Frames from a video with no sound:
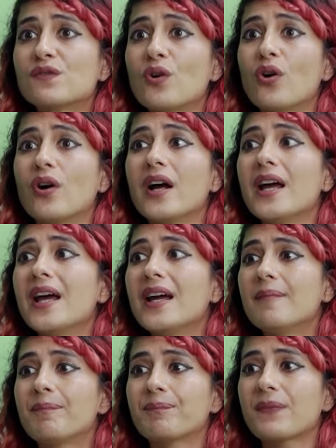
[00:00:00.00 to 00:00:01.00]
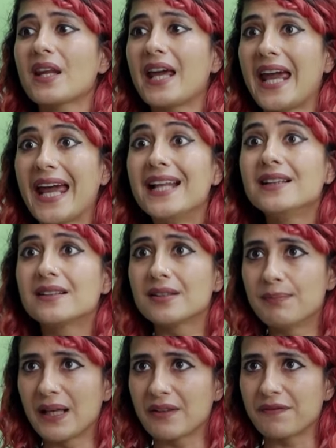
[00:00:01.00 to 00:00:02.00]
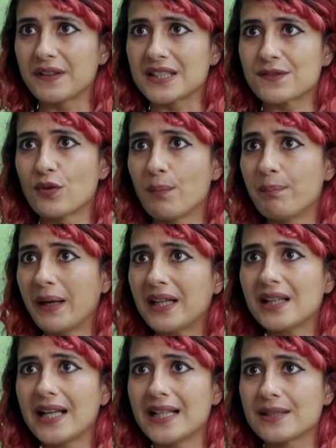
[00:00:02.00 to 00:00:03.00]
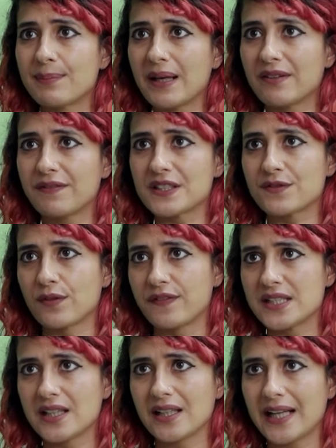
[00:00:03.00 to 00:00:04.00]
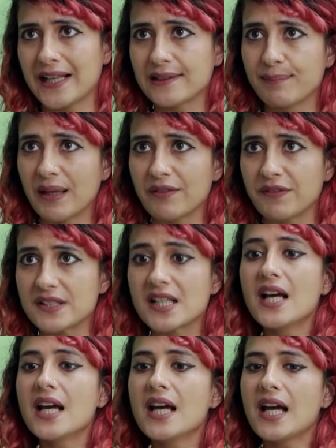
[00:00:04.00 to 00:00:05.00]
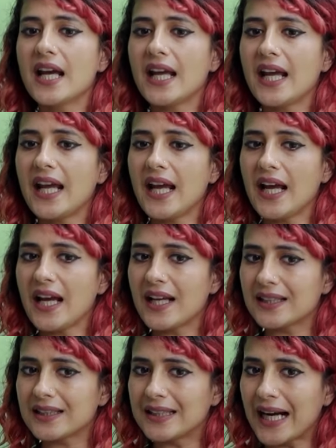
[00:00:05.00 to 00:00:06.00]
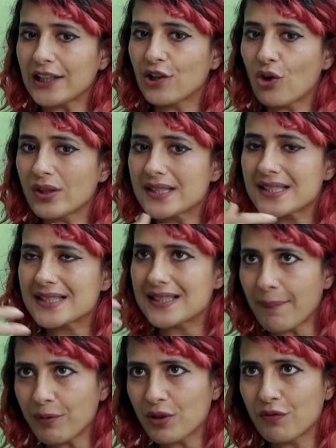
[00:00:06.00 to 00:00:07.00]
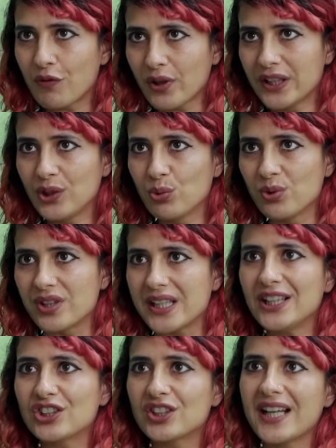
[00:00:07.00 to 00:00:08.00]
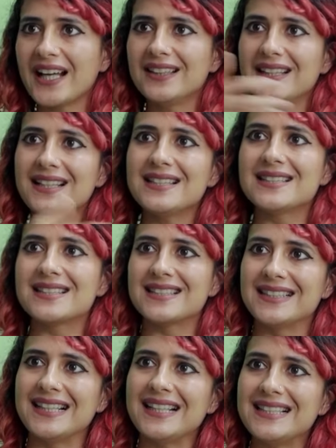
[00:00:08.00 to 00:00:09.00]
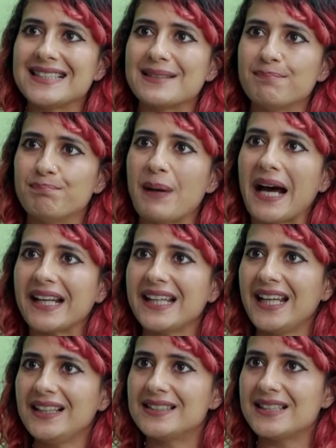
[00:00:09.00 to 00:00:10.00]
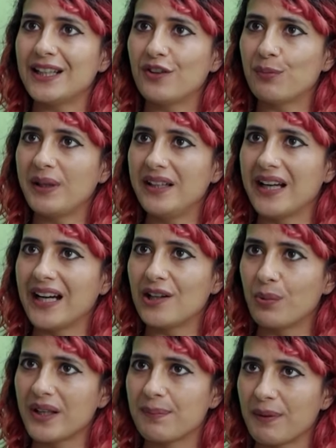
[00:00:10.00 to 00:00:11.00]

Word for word: for health benefits, for mental health benefits, for physical health benefits? That concept for it to reach there, these these barricades need to be dealt with